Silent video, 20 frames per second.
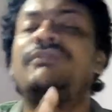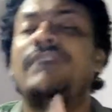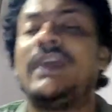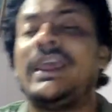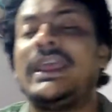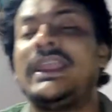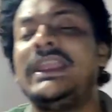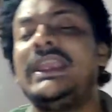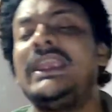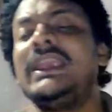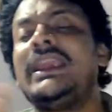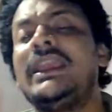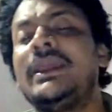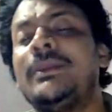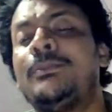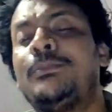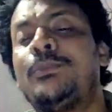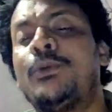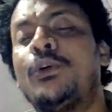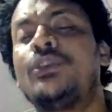very
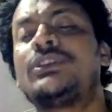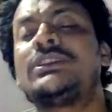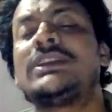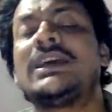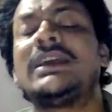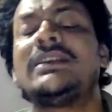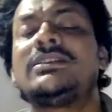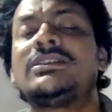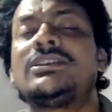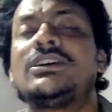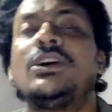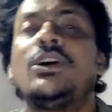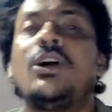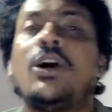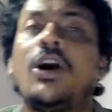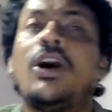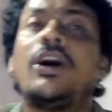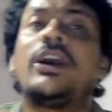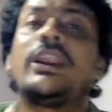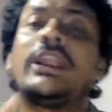important
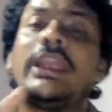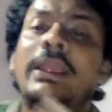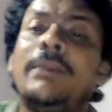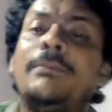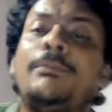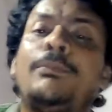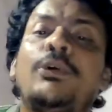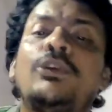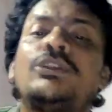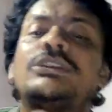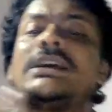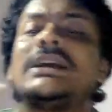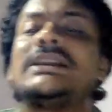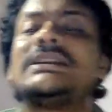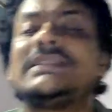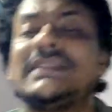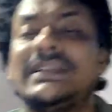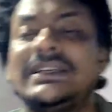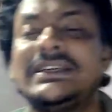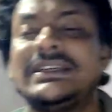or
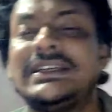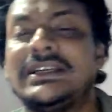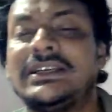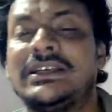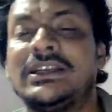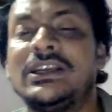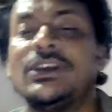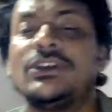important indeed.